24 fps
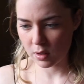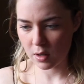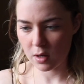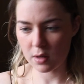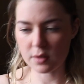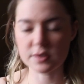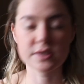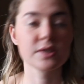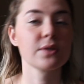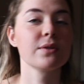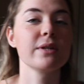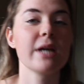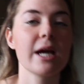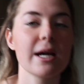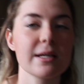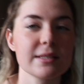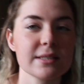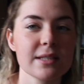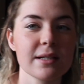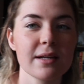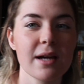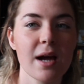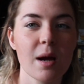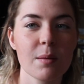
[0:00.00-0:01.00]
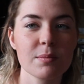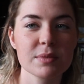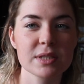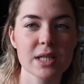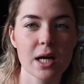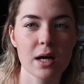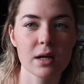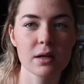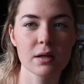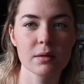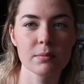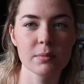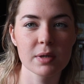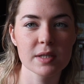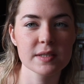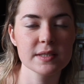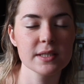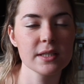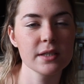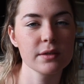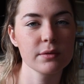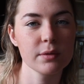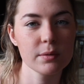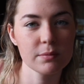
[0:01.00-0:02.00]
Also, yes, I am sat on my
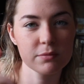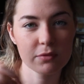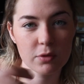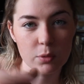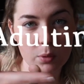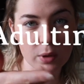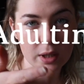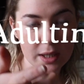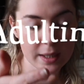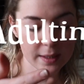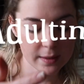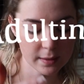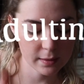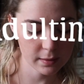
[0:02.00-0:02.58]
sitting room floor.